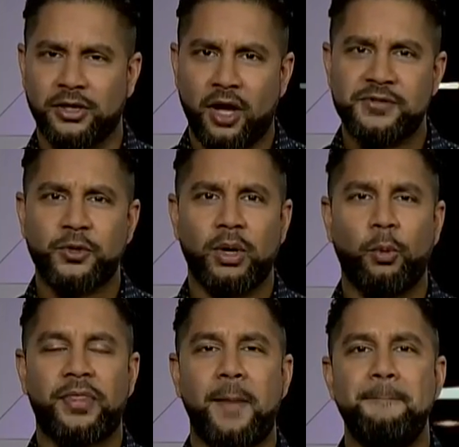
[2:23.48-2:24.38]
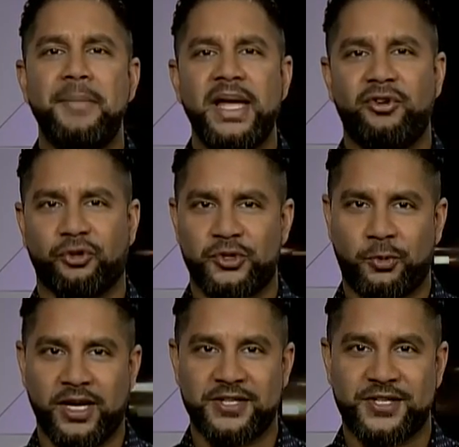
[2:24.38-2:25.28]
a love story with a major
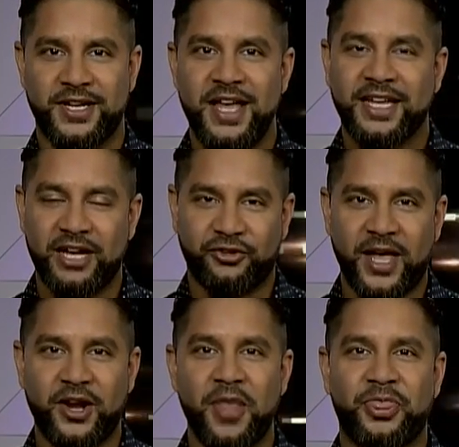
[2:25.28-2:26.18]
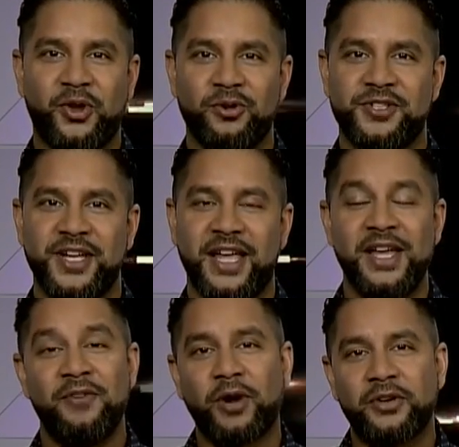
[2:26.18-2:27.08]
twist. Catch that on Thursday.
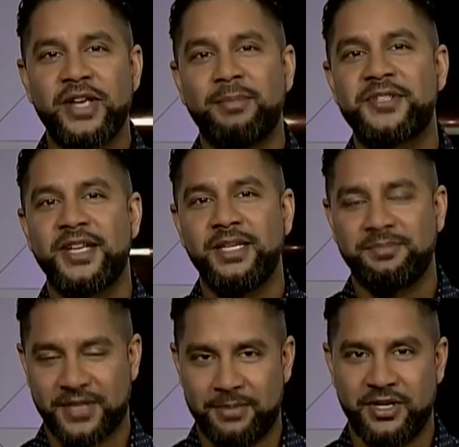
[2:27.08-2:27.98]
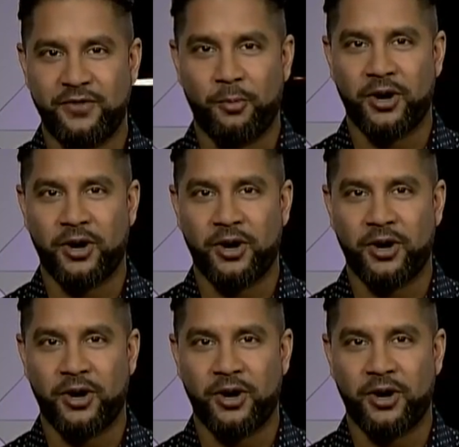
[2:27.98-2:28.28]
For Entertainment City, I'm Devo